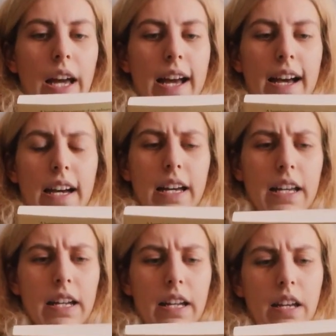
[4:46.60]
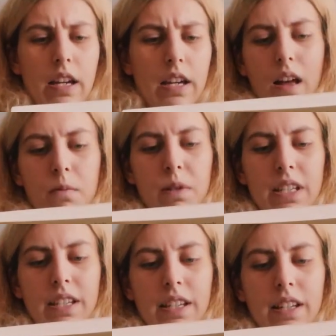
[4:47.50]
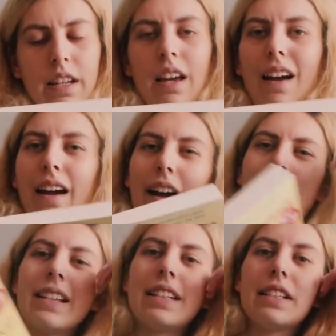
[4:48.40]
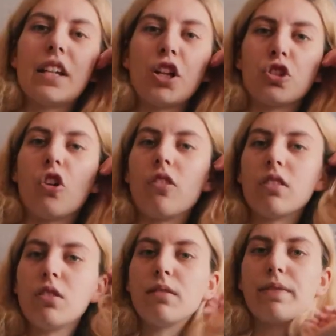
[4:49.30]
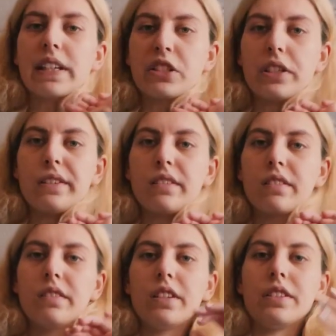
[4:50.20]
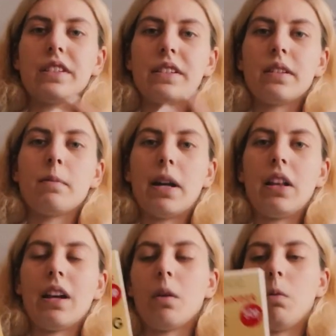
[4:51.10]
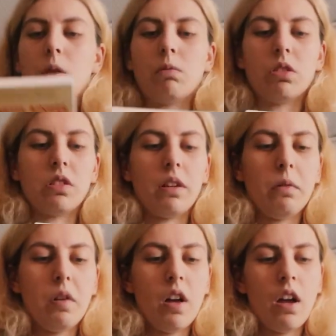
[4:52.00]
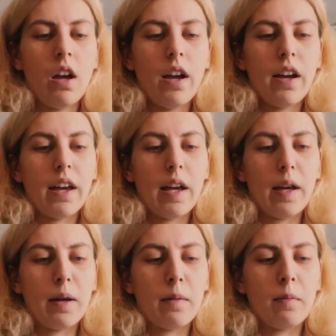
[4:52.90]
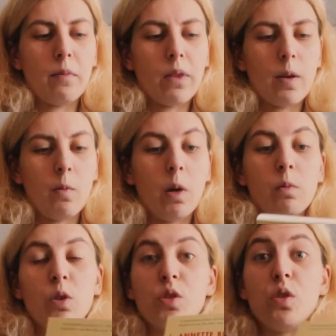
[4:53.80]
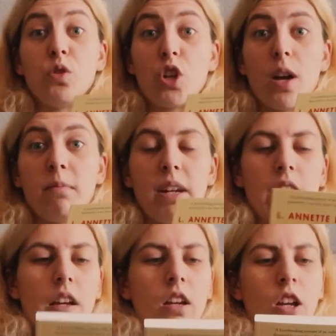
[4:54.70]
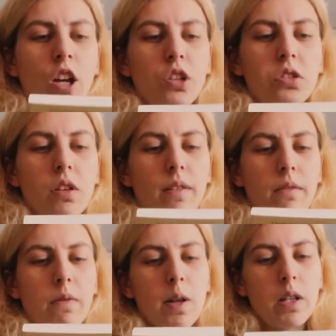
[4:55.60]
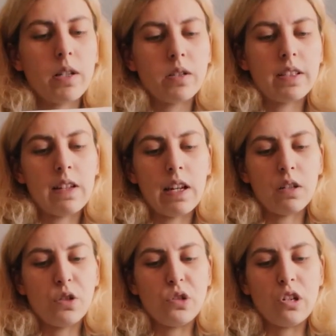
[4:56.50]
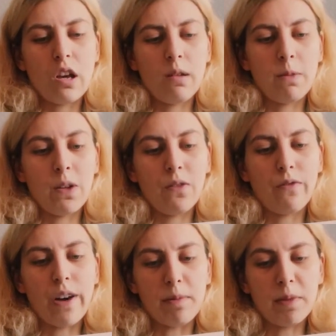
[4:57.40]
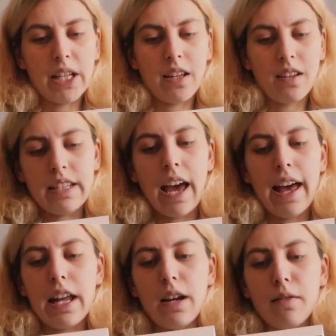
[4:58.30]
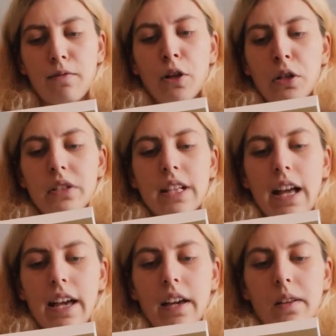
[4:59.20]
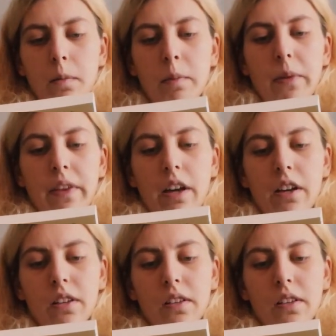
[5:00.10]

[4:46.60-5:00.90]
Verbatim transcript: And I mean, I guess it's historical fiction because it's about like World War II, um, World War II Germany. So it follows this German family. Yeah, and it follows like the mother,